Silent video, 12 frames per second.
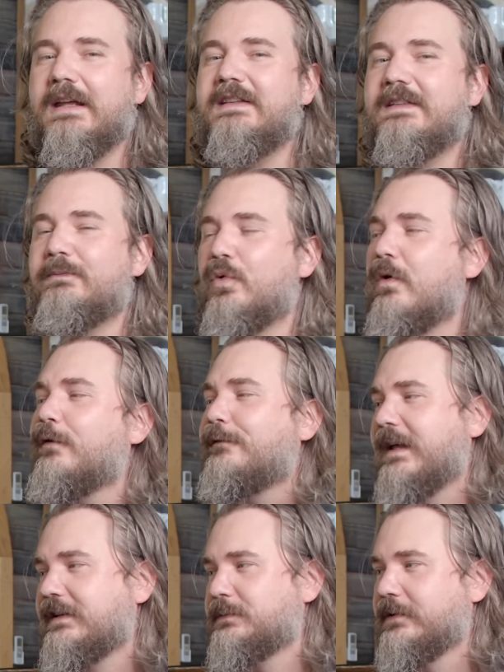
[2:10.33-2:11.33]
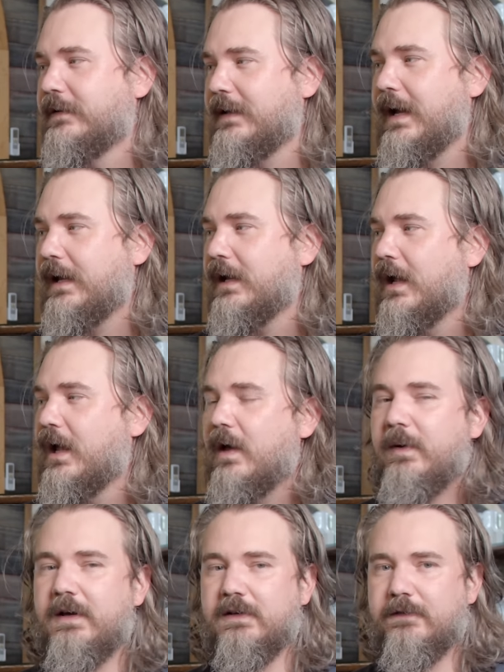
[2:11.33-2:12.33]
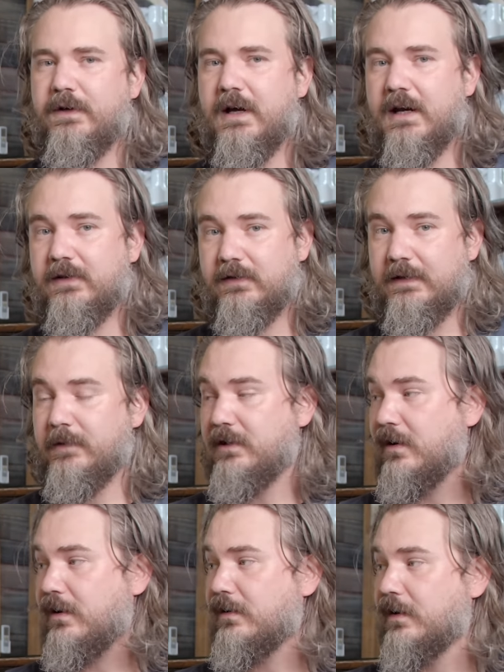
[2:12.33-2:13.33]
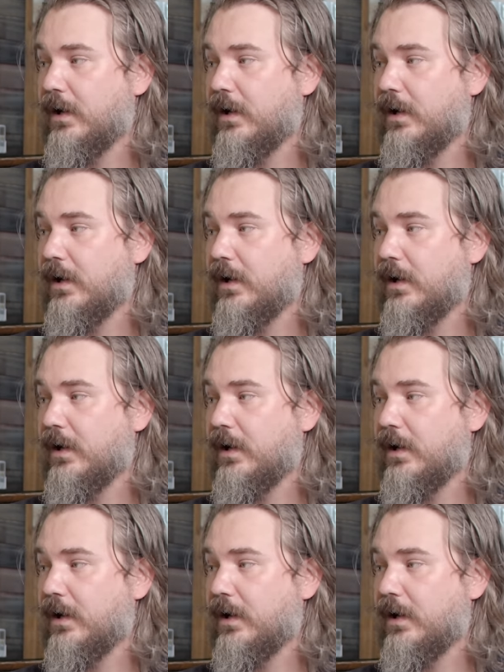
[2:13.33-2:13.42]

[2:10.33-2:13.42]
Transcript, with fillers: It's more flexible than that, because if you got a sleeping car,